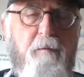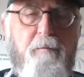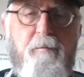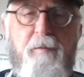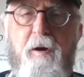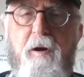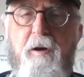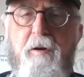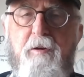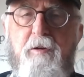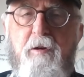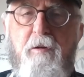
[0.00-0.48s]

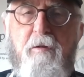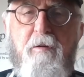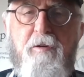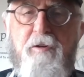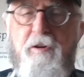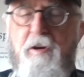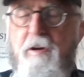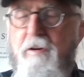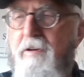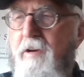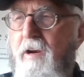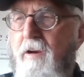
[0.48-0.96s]
pretty soon
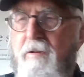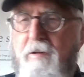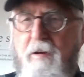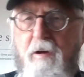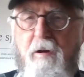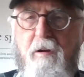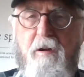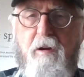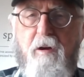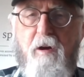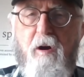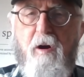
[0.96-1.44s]
she says,
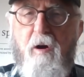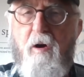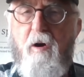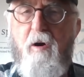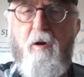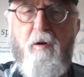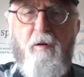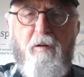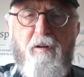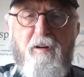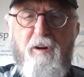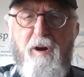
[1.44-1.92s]

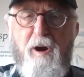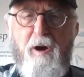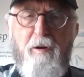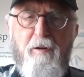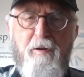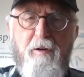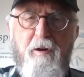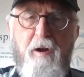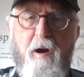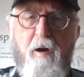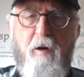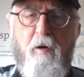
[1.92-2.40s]
oh
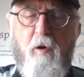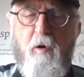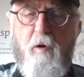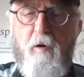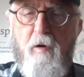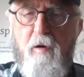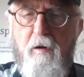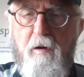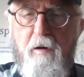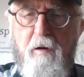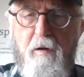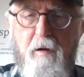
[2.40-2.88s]

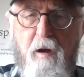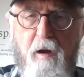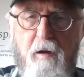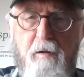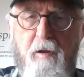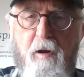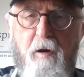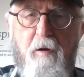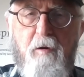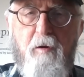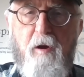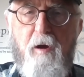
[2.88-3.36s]
no,
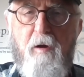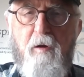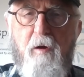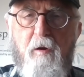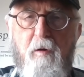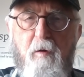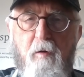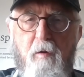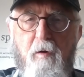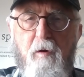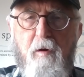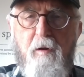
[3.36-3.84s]
they're,
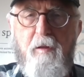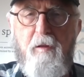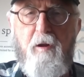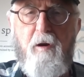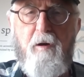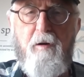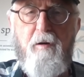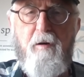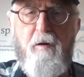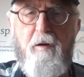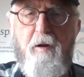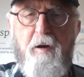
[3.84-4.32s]

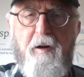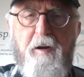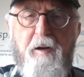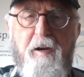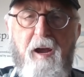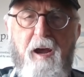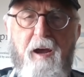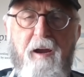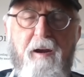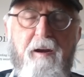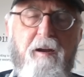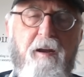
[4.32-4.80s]
look at
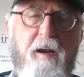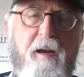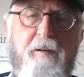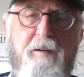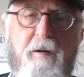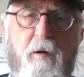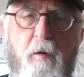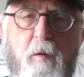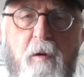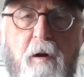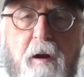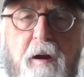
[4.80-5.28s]
that. I
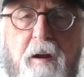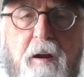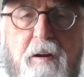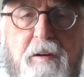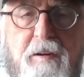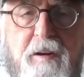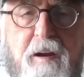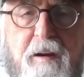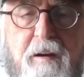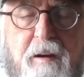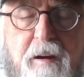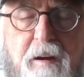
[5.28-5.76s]
said, what
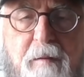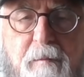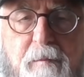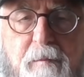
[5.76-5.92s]
is it?